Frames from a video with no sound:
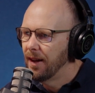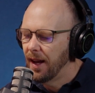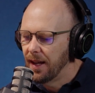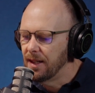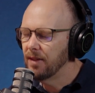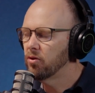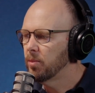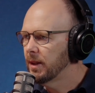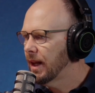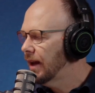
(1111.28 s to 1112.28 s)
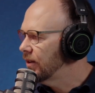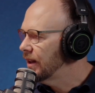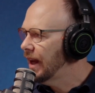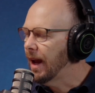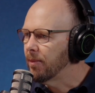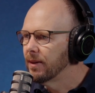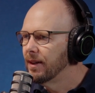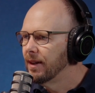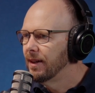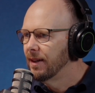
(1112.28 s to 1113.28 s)
inevitably they have a gap,
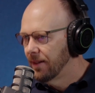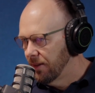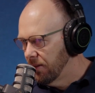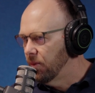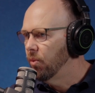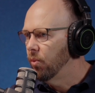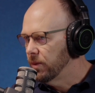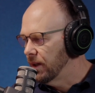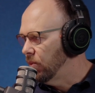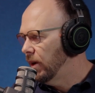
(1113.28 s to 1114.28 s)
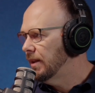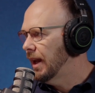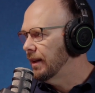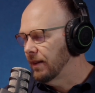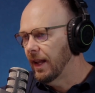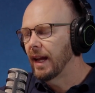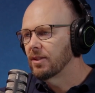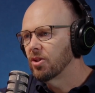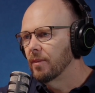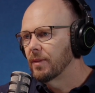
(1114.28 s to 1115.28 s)
when that lag
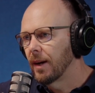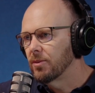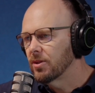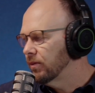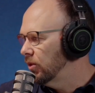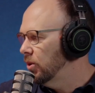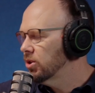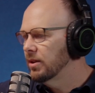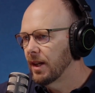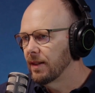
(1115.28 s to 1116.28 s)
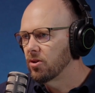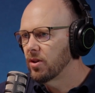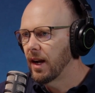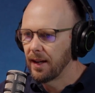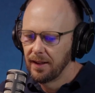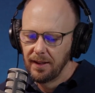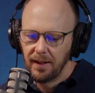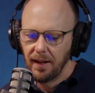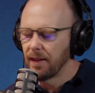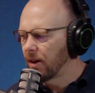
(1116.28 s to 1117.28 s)
time comes to fruition down the track.
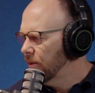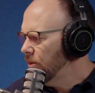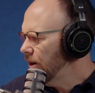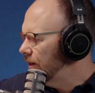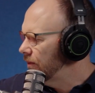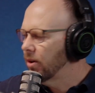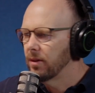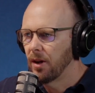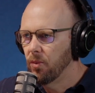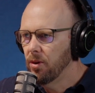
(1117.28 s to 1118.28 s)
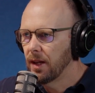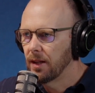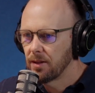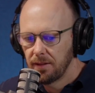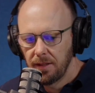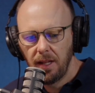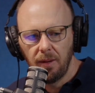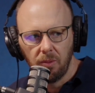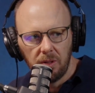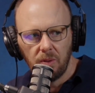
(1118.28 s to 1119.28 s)
And they're like, well, I've got no work here.
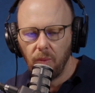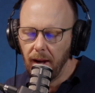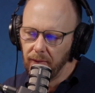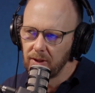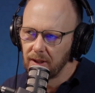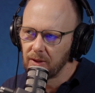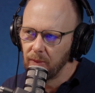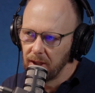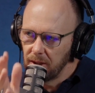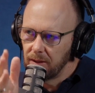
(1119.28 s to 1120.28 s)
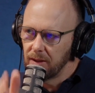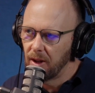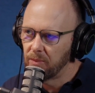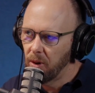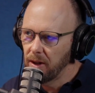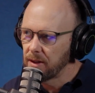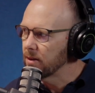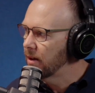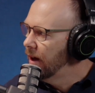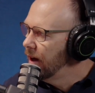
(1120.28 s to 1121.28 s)
Well, you were away for 6 weeks, you did no pricing. It's like,